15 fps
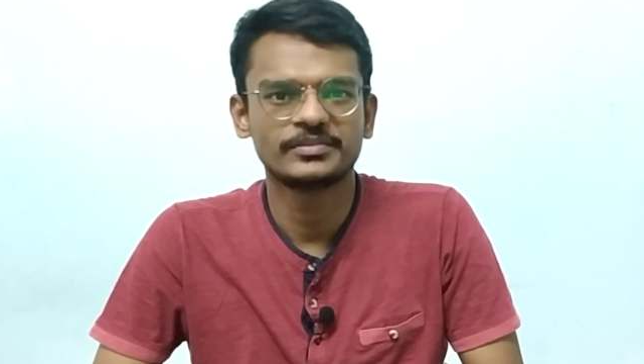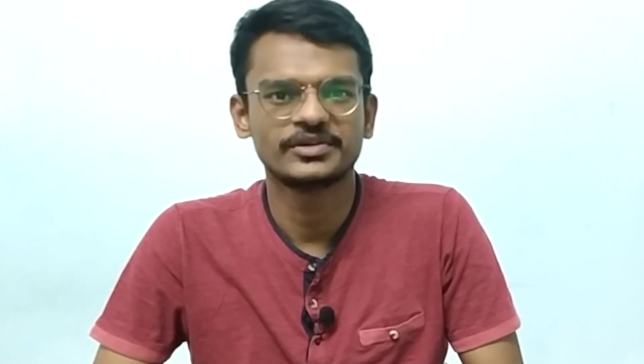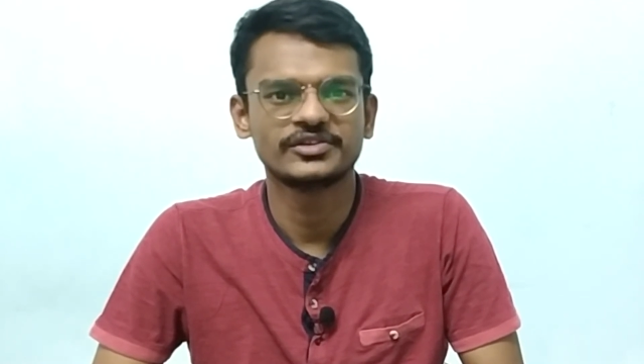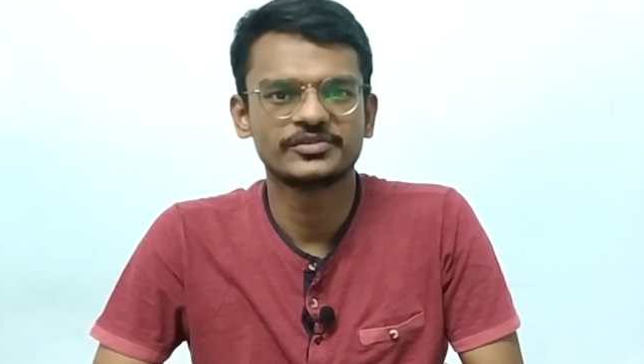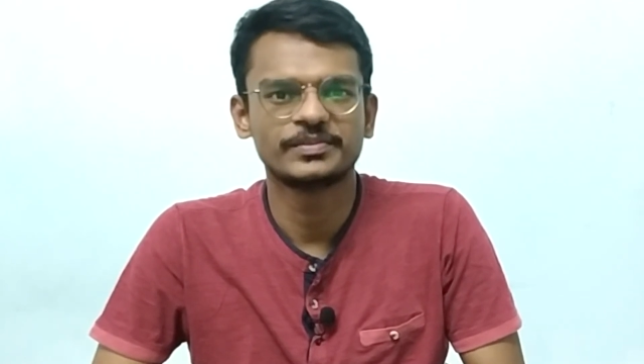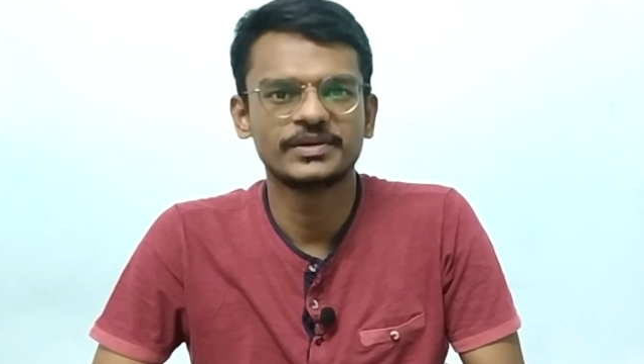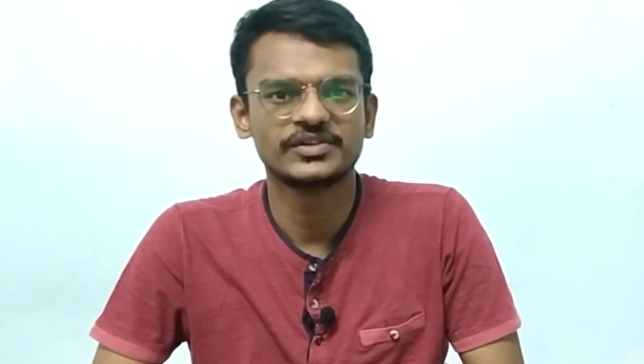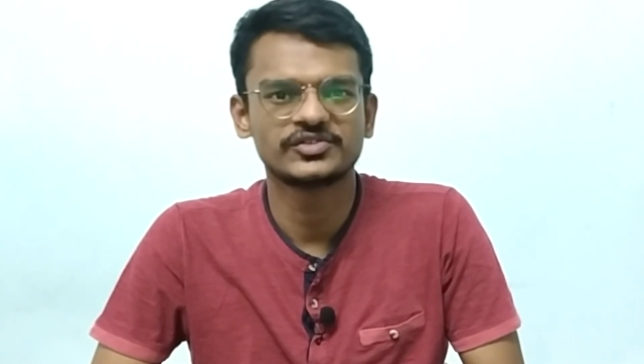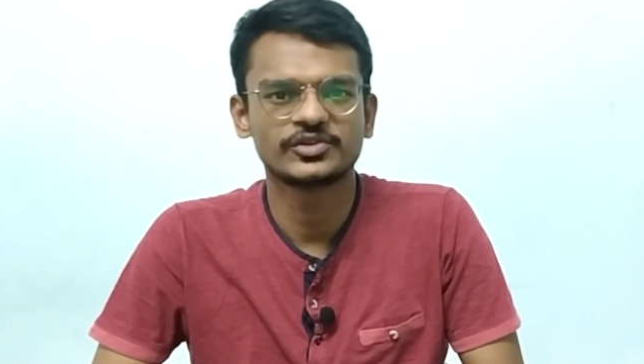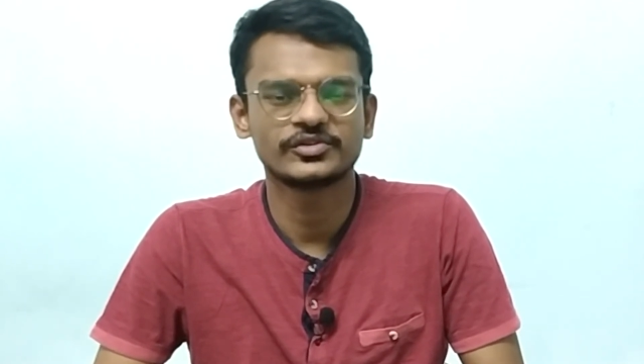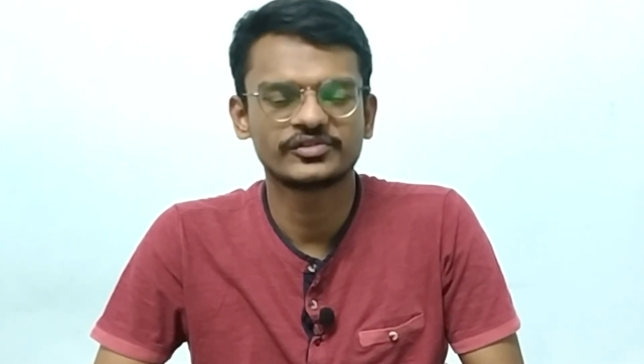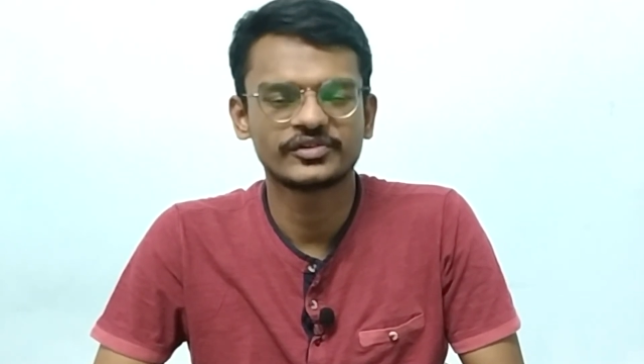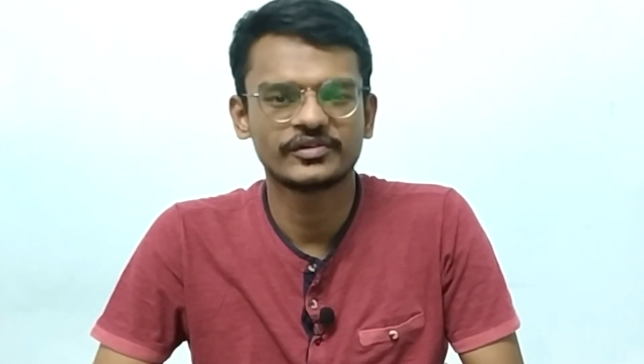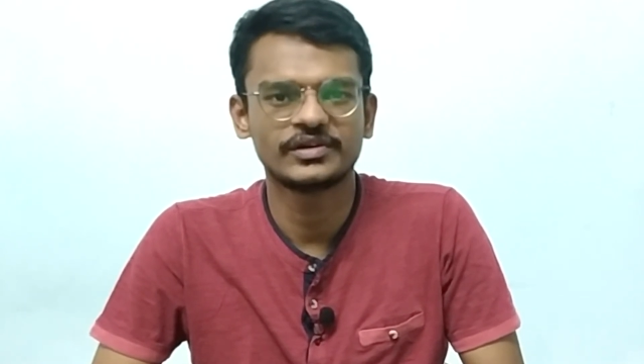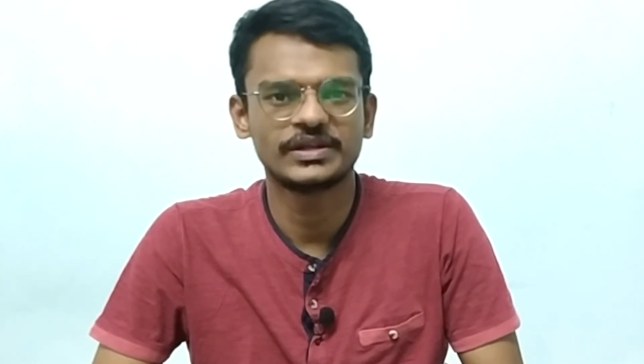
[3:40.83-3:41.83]
is based on
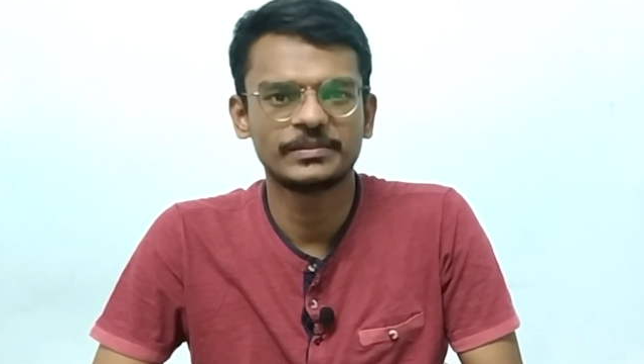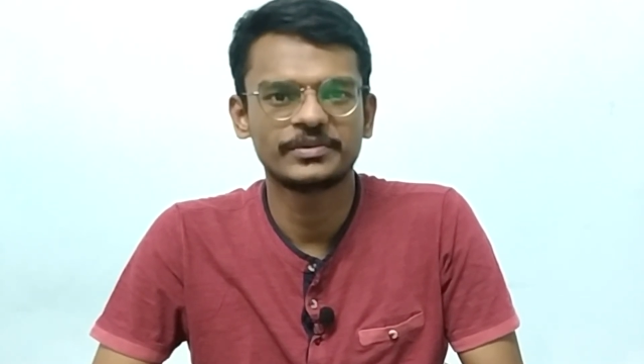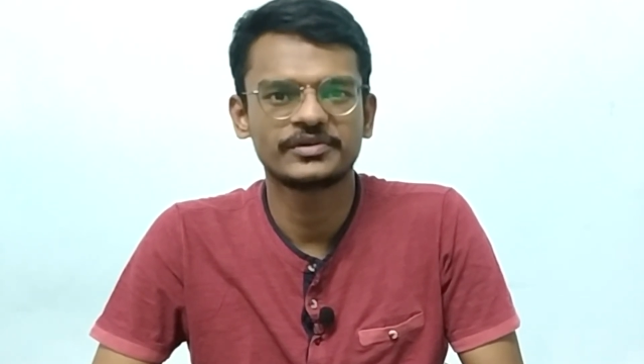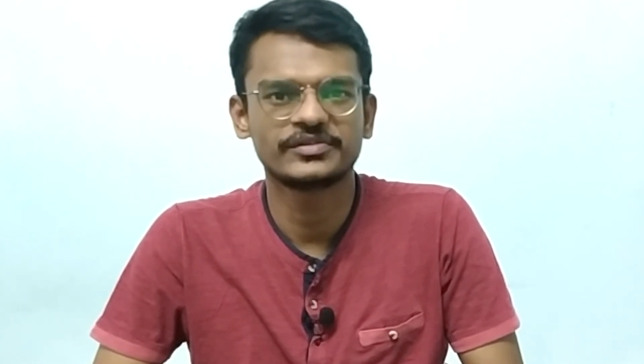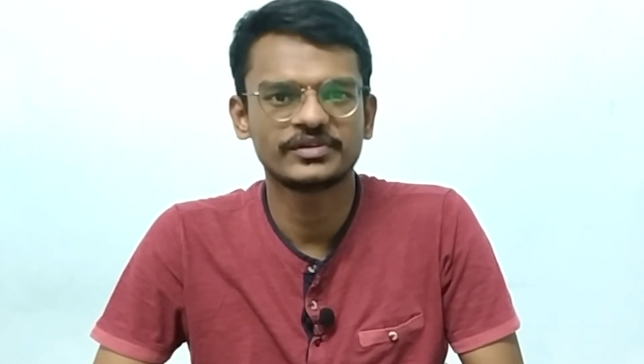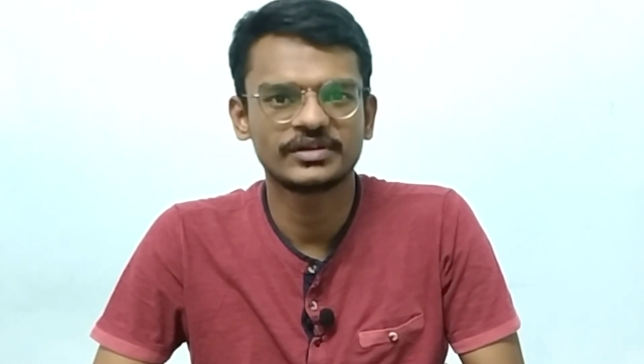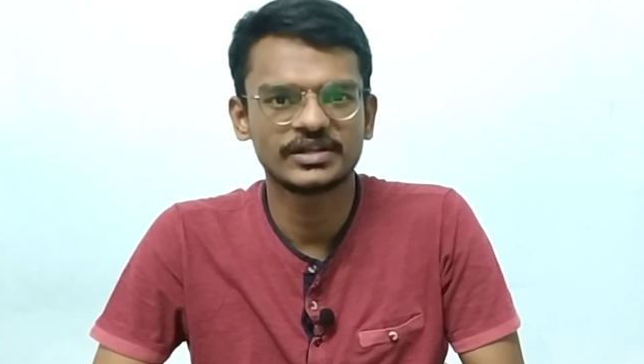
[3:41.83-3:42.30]
70%